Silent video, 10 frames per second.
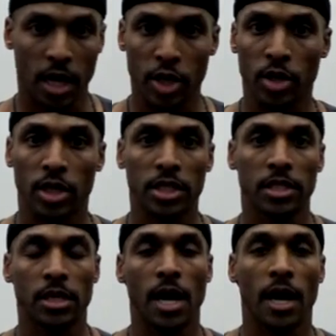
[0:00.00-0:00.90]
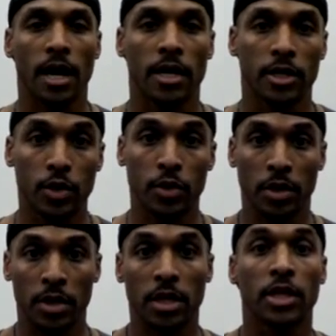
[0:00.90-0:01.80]
And you could just do
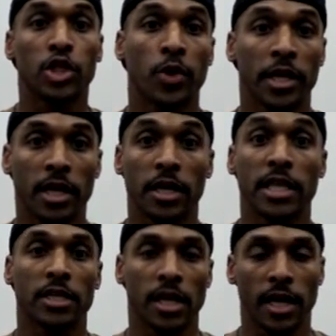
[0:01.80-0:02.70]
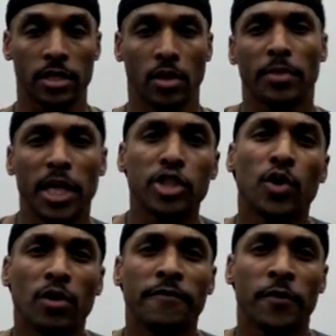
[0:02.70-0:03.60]
20 on each leg. So it'll be a
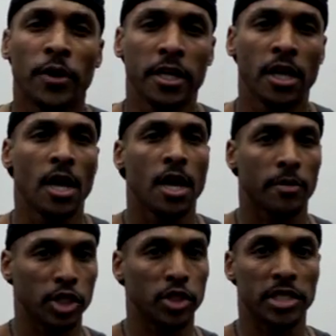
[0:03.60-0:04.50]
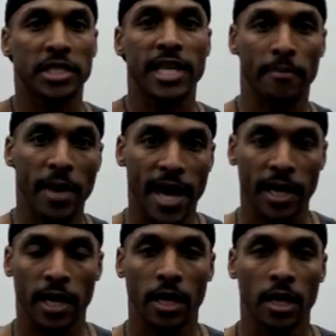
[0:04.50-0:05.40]
total of 40, but you just step back
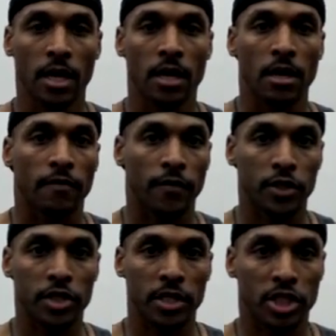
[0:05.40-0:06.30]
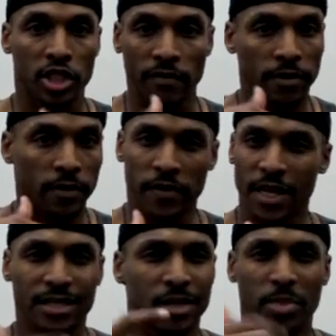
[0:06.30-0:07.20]
versus shuffling
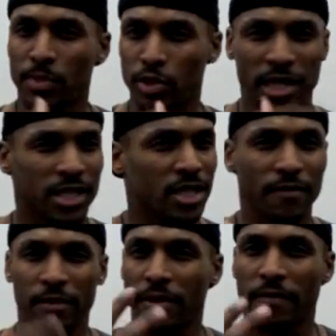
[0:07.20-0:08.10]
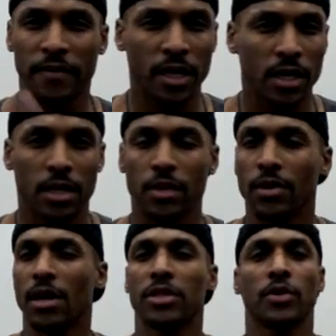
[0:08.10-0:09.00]
feet. I see people, they shuffle their feet and
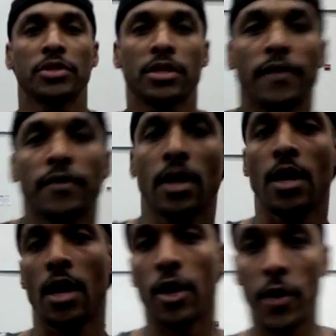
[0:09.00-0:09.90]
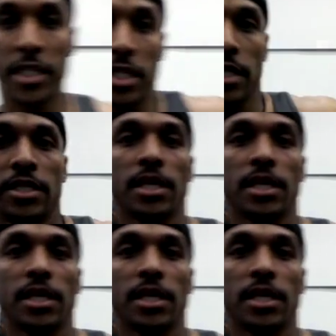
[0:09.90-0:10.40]
doing all sorts of craziness